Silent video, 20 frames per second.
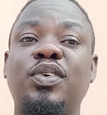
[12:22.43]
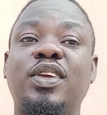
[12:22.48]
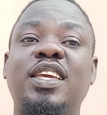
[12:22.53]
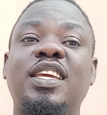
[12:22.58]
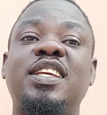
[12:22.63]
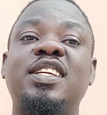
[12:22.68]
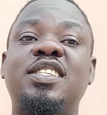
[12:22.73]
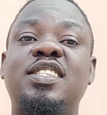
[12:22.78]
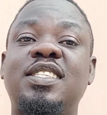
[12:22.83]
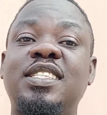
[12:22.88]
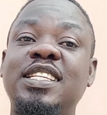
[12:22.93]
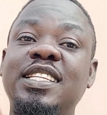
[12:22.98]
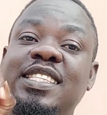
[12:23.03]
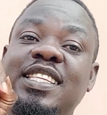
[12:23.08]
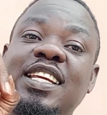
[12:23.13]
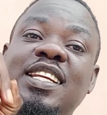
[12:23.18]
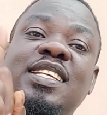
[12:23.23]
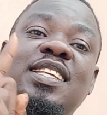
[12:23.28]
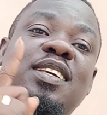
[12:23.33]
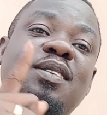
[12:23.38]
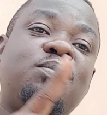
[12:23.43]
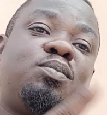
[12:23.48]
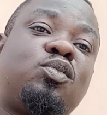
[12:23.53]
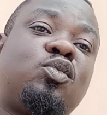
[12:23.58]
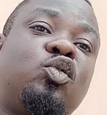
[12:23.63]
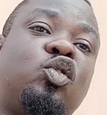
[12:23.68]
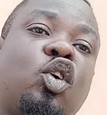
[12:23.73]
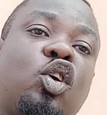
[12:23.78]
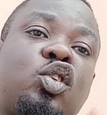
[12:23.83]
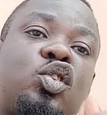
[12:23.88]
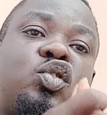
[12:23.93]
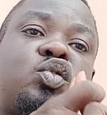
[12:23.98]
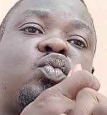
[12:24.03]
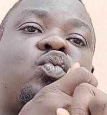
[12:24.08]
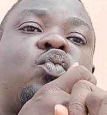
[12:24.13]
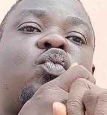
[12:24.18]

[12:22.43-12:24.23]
age, the day they dot